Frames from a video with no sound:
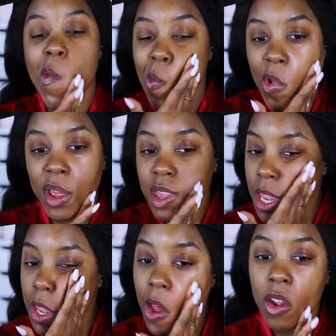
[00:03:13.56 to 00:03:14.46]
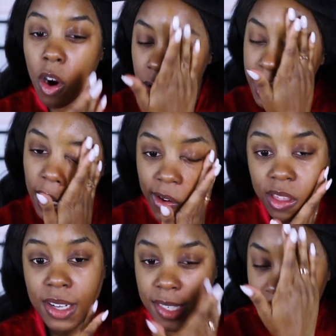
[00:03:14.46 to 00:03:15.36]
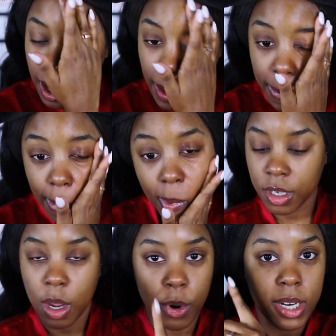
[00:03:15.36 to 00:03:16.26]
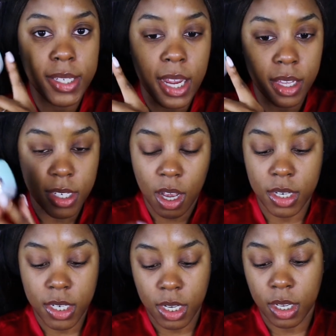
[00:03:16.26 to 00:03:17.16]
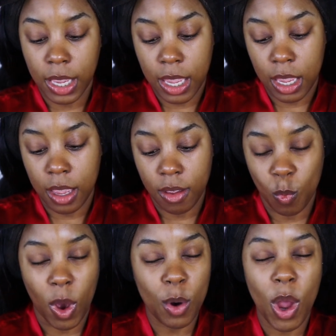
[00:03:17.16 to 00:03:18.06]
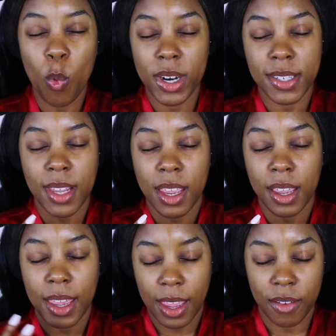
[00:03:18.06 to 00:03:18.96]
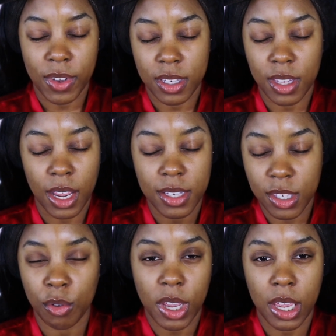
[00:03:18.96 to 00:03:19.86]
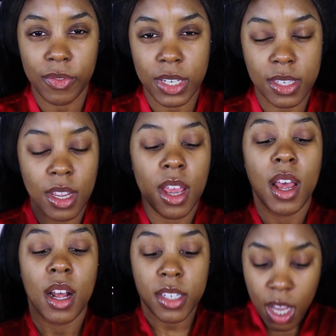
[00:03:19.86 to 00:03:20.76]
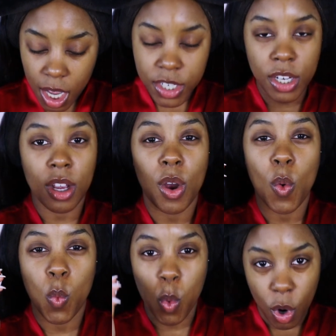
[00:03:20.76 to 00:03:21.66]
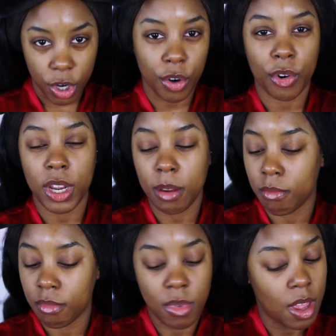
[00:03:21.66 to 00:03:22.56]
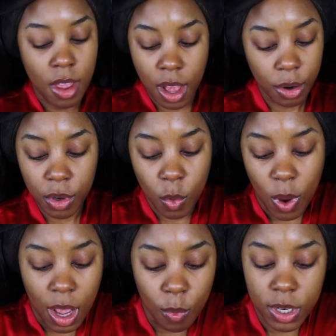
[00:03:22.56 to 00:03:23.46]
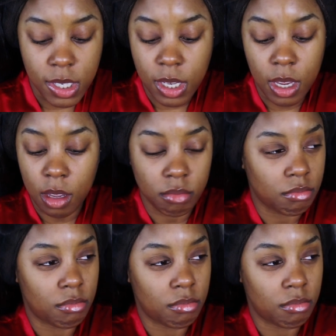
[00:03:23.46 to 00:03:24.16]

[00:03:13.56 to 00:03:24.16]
with the Garnier on this side. So now we're gonna take the Tatcha, can why do I wanna say canvas, like silk canvas? Tatcha water cream. I don't know why I wanna say